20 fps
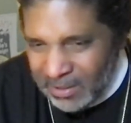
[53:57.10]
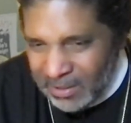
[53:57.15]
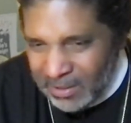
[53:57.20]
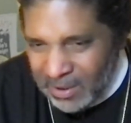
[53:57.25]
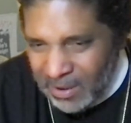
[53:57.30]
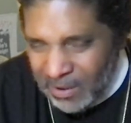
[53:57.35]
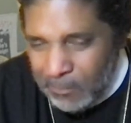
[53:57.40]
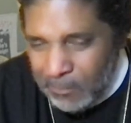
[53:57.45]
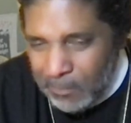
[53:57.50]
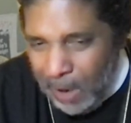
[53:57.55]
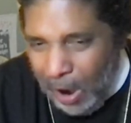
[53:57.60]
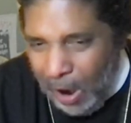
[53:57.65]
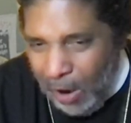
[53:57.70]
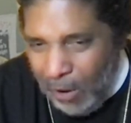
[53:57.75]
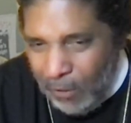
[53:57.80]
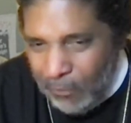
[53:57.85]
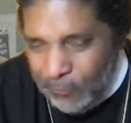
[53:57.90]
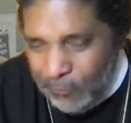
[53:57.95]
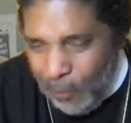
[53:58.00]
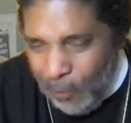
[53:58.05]
of
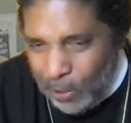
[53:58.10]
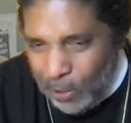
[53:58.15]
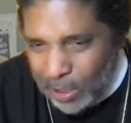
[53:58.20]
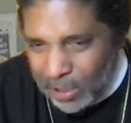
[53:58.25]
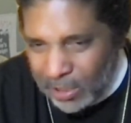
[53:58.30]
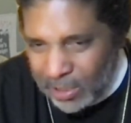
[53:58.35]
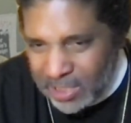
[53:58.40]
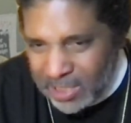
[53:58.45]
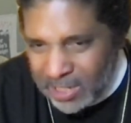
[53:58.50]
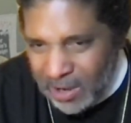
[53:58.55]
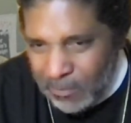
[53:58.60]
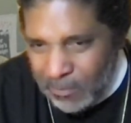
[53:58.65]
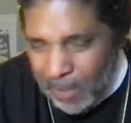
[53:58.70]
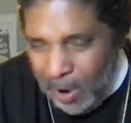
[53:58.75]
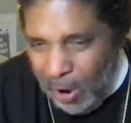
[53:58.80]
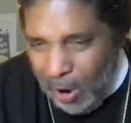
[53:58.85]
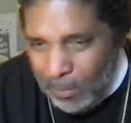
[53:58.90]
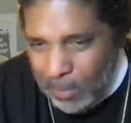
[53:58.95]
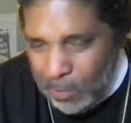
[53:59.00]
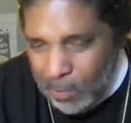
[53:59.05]
moral focus, a
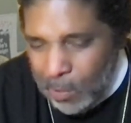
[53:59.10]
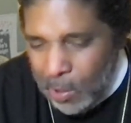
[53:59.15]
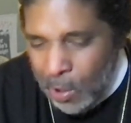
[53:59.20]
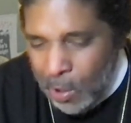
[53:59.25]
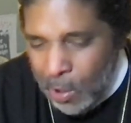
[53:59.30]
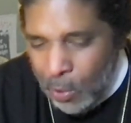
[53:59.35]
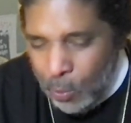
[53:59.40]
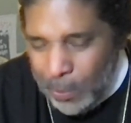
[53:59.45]
moral move.